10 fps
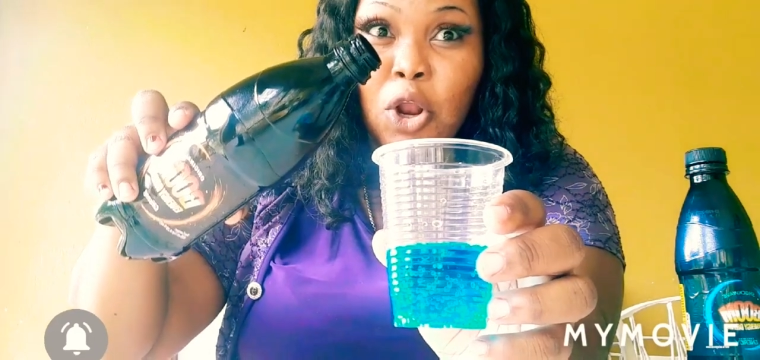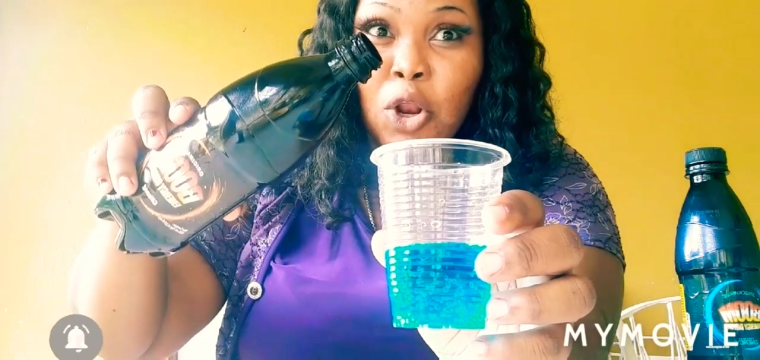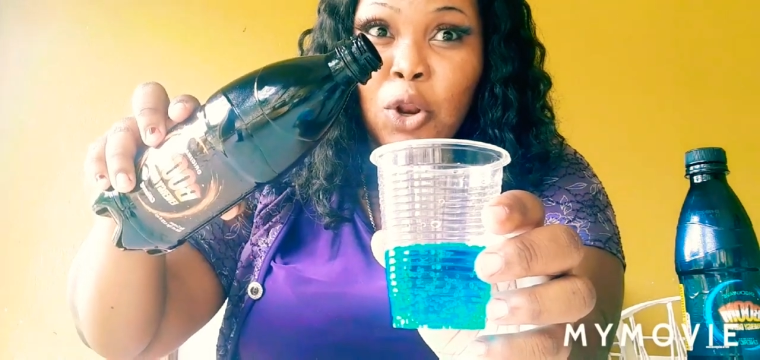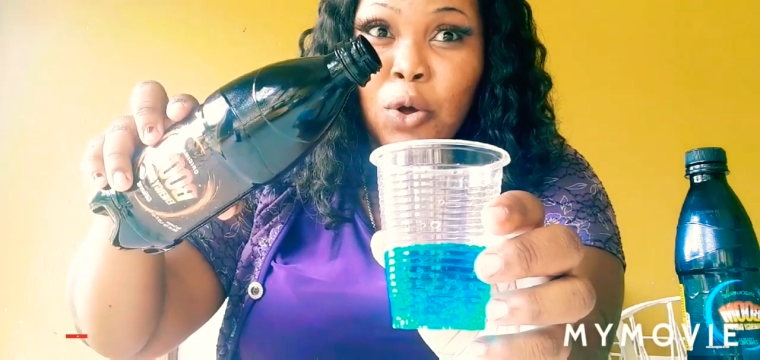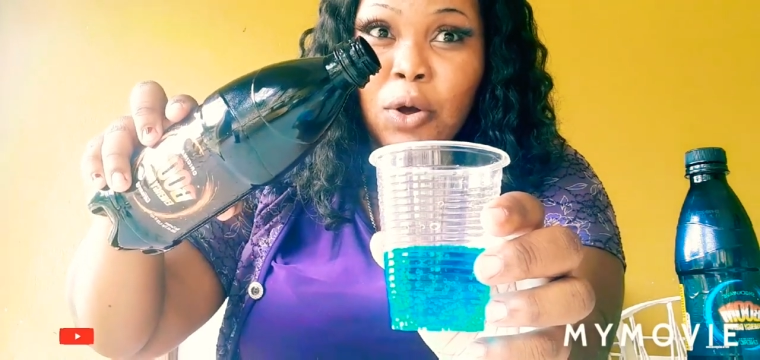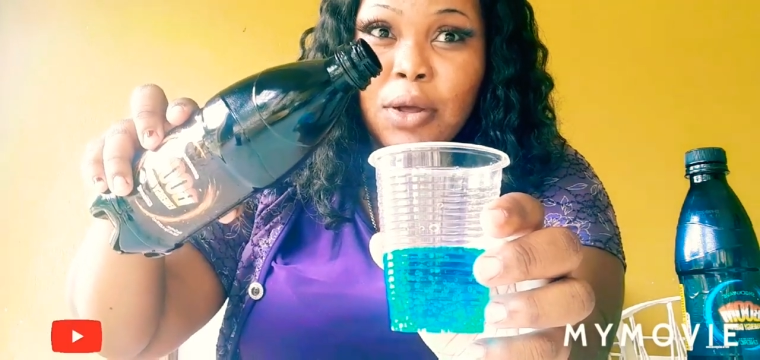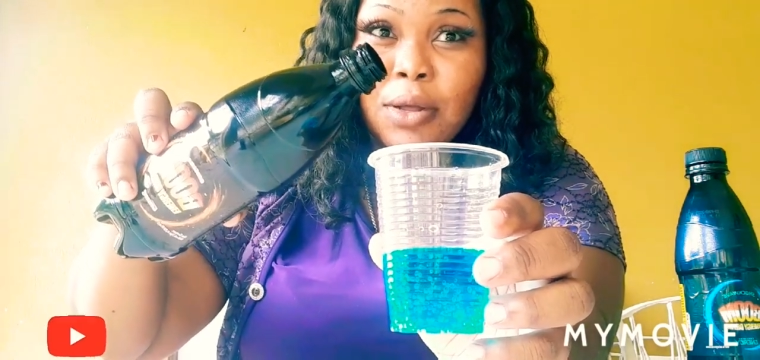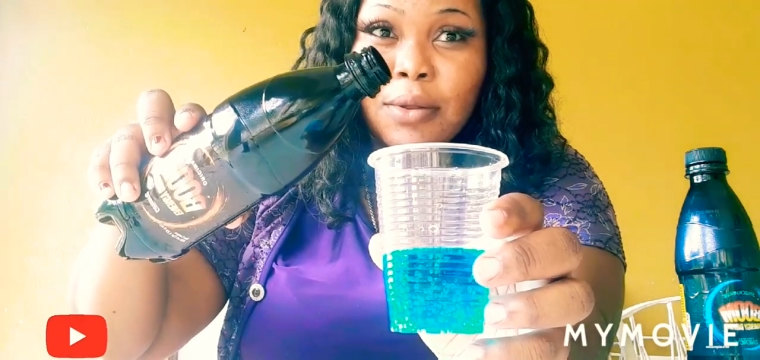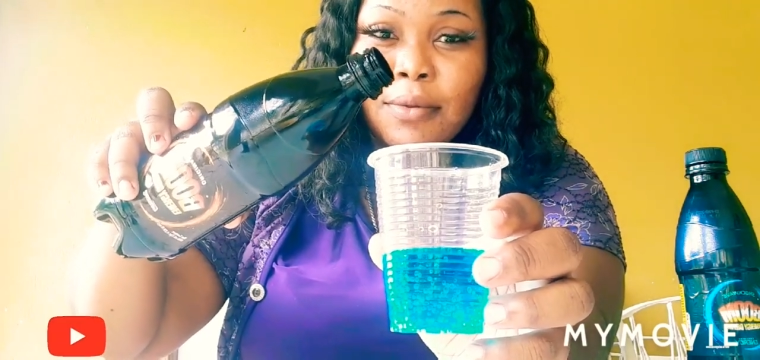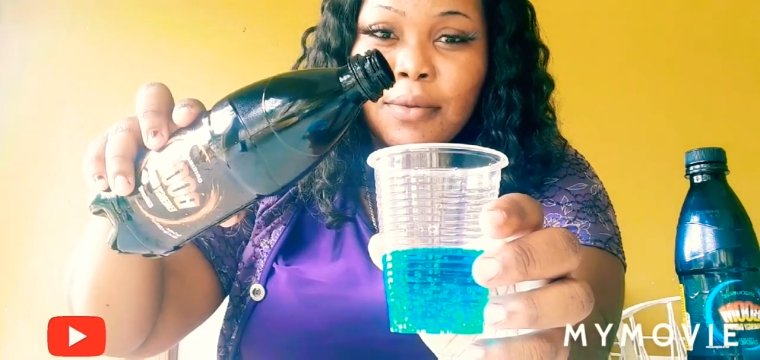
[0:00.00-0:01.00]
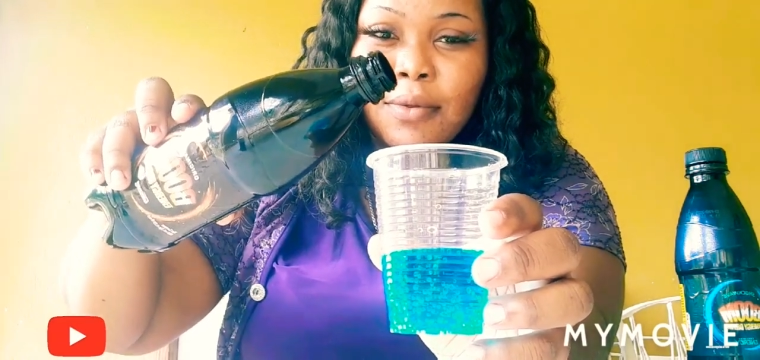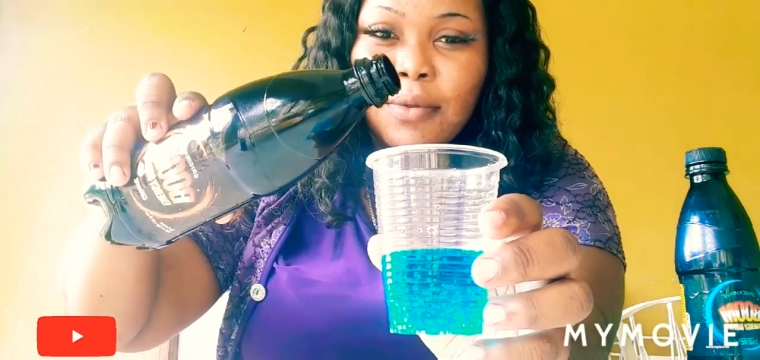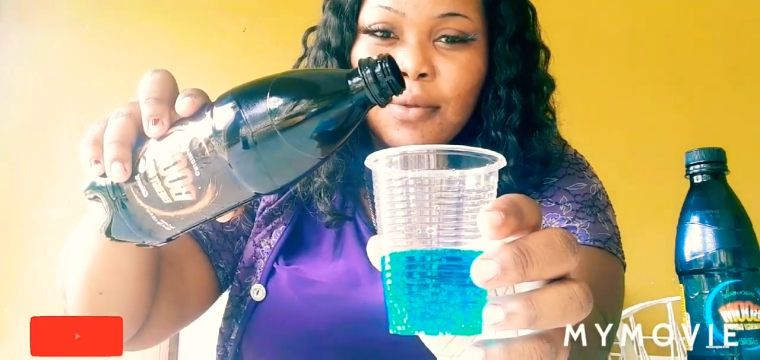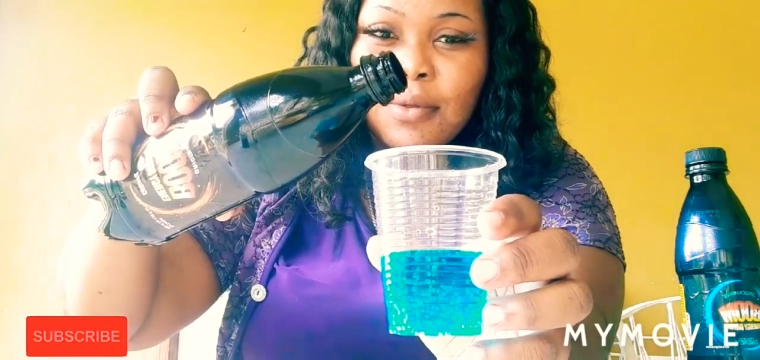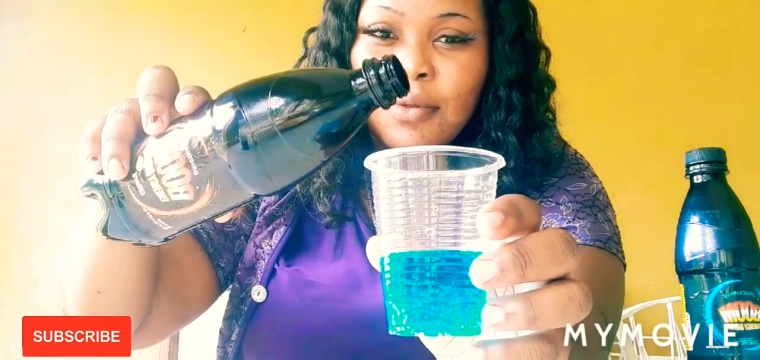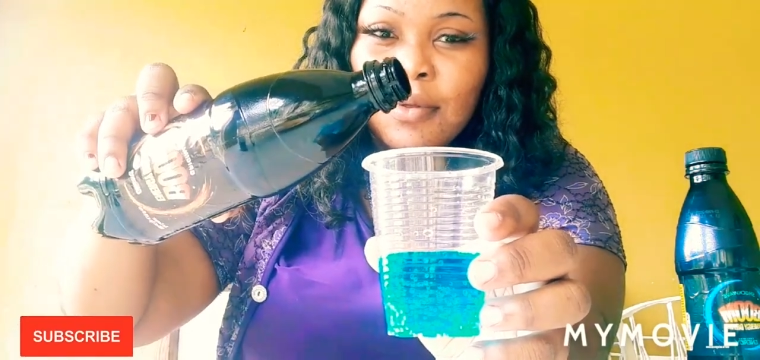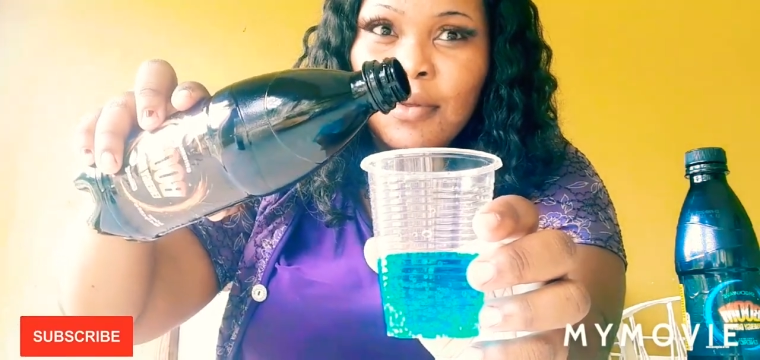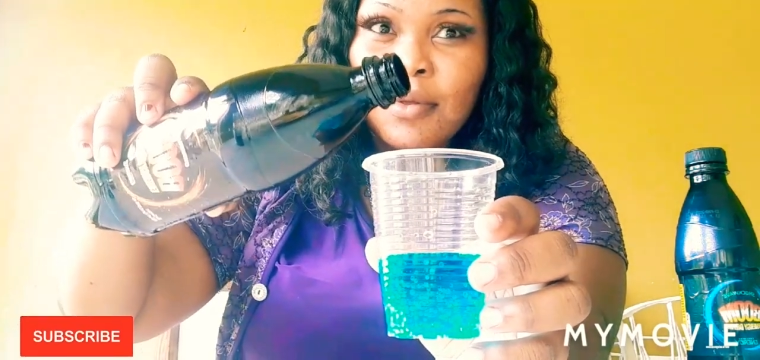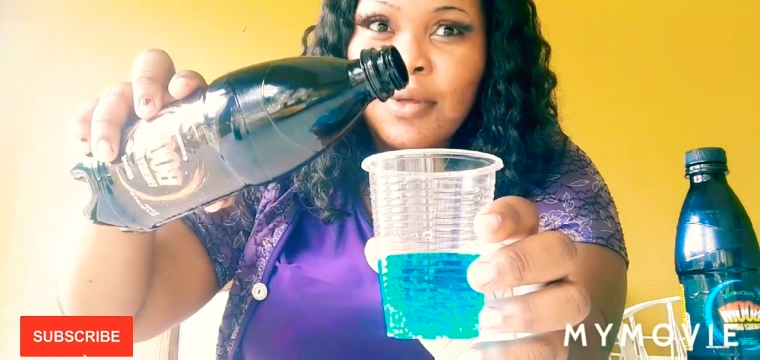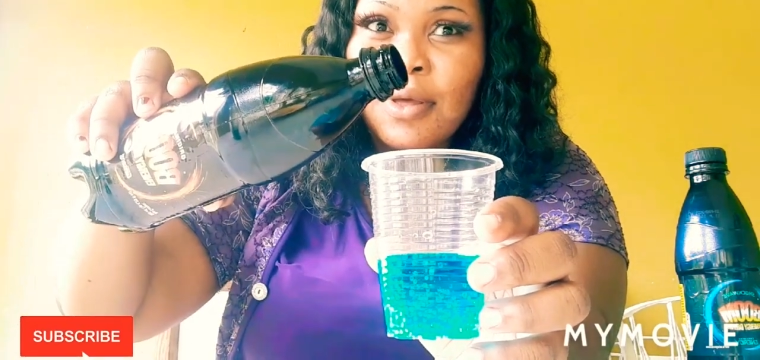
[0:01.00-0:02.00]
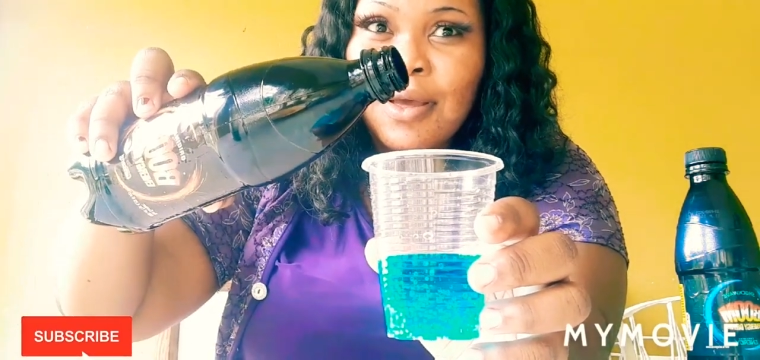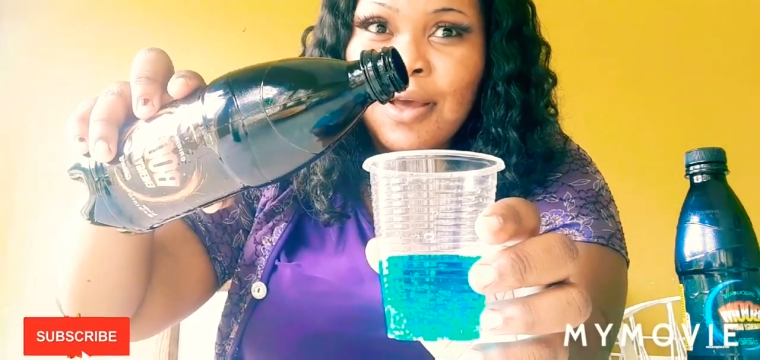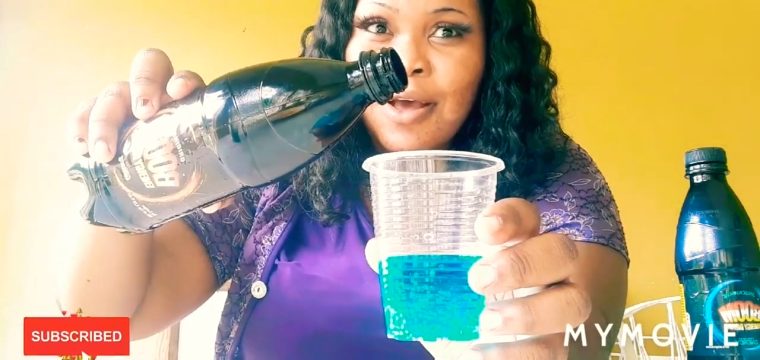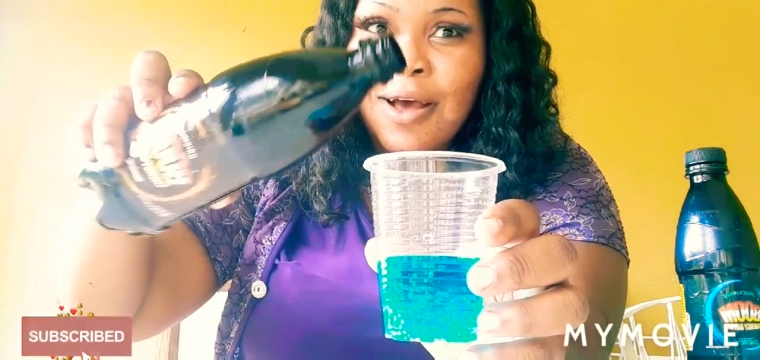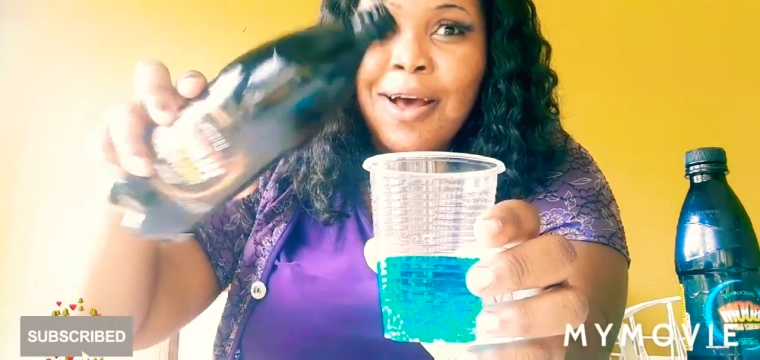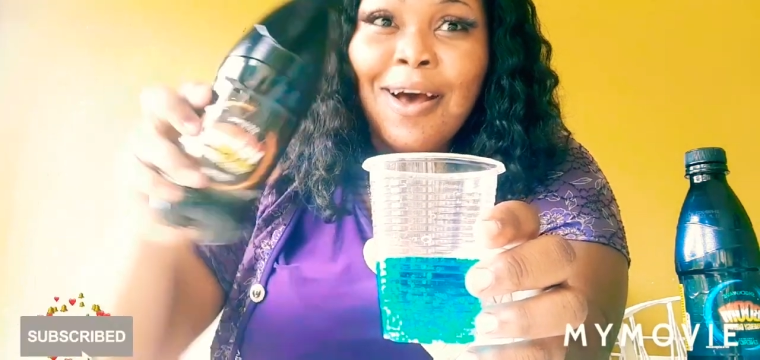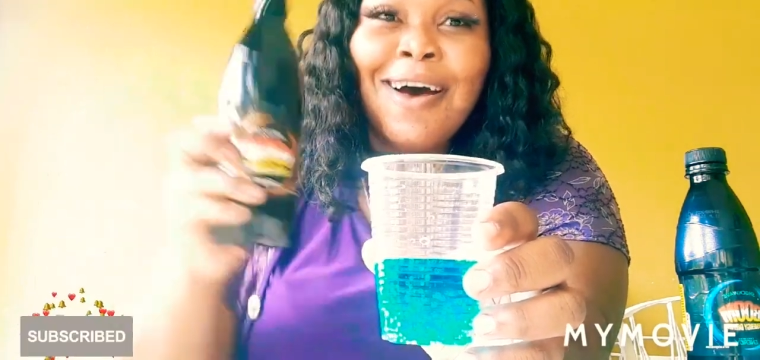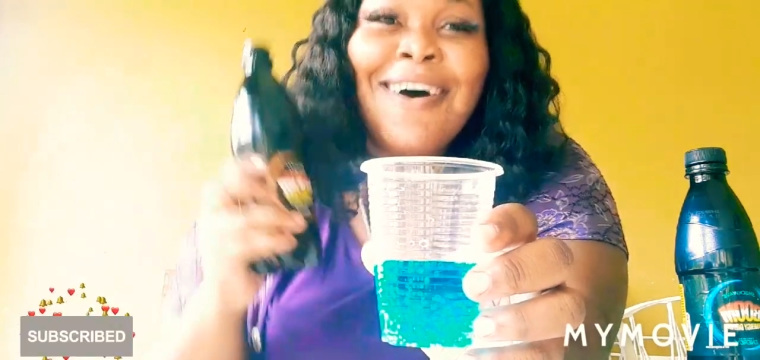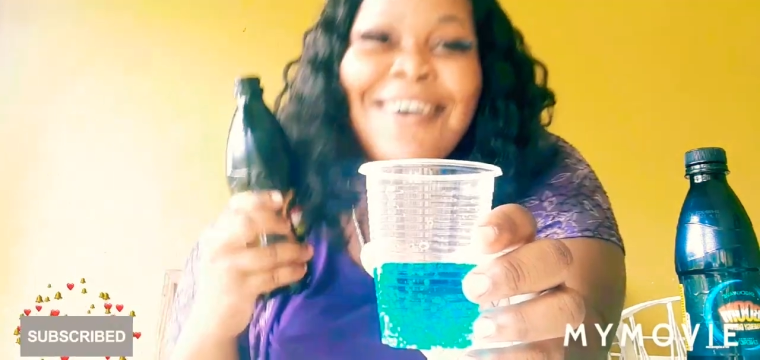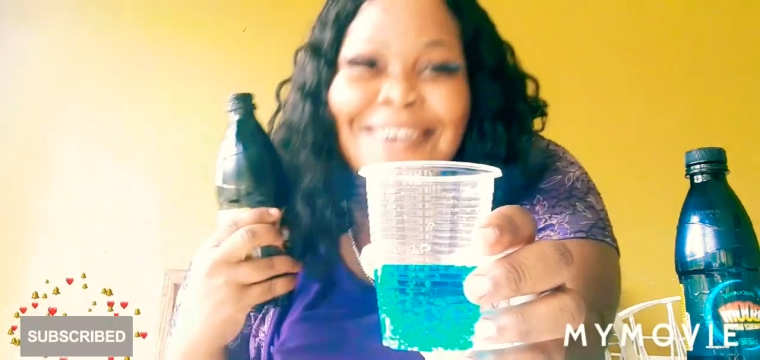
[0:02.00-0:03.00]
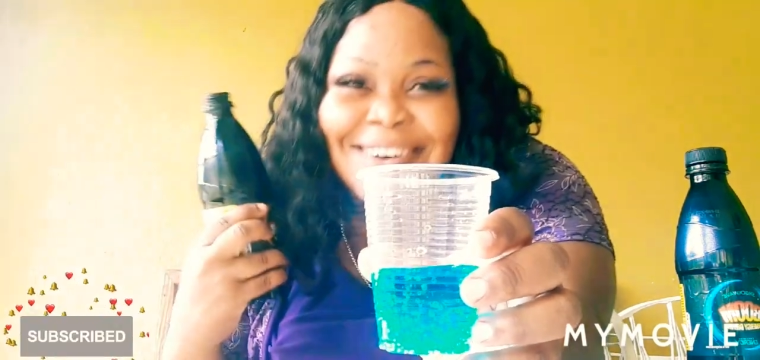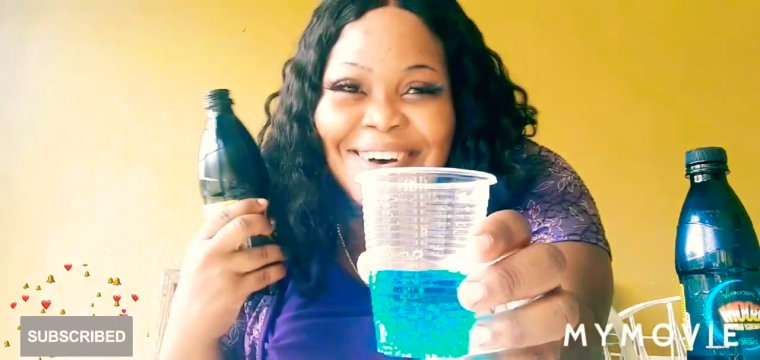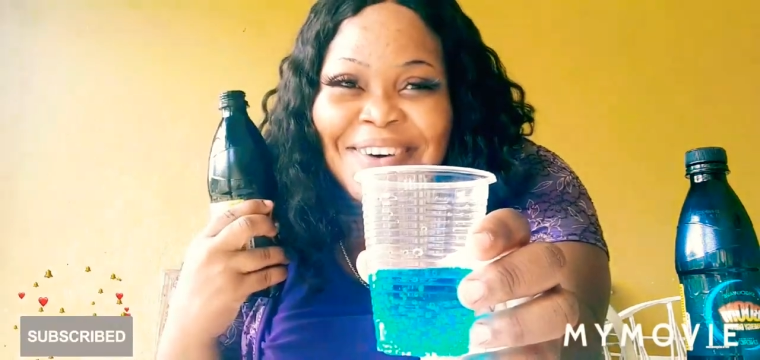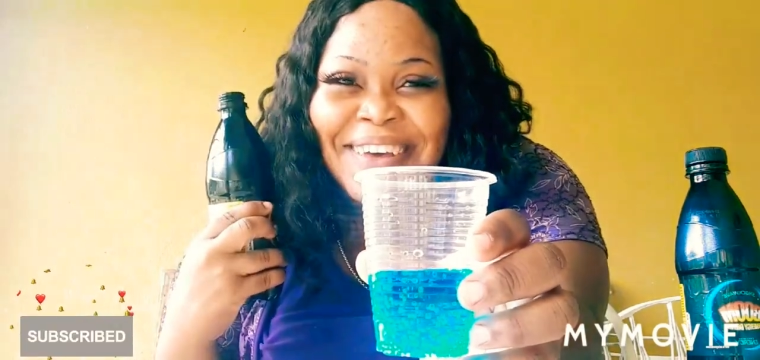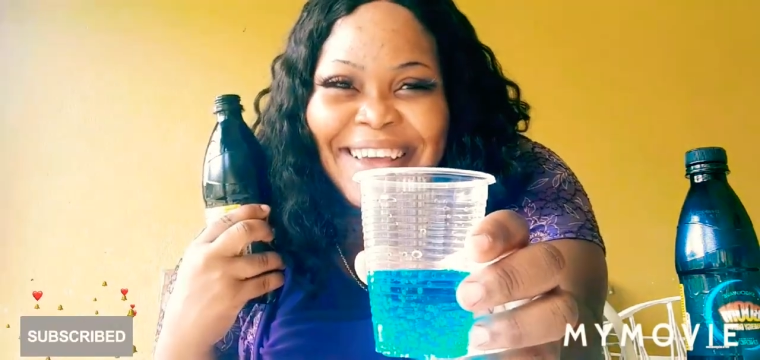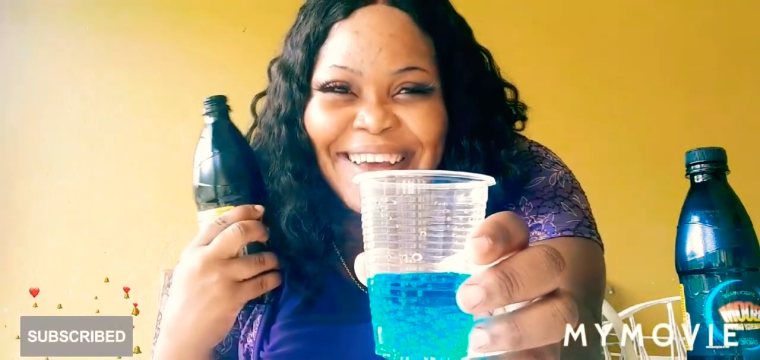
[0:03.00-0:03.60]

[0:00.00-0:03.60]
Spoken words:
Look. Oh